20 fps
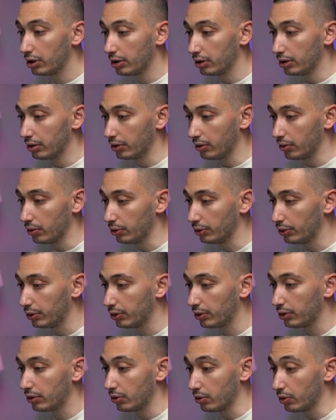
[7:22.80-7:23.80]

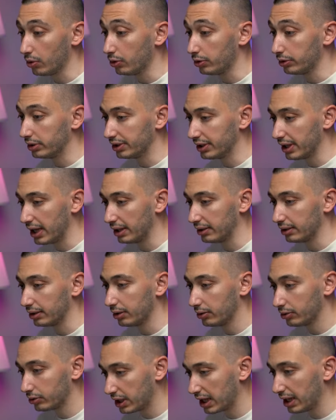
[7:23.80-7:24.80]
auto or none.
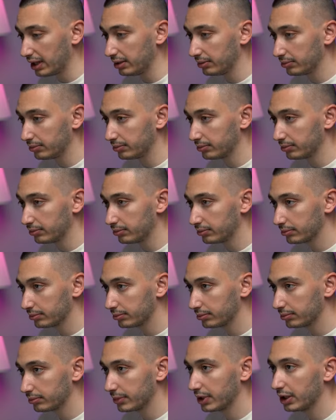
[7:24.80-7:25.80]
Okay,
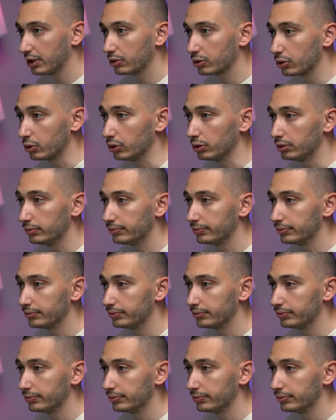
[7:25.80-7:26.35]
cool.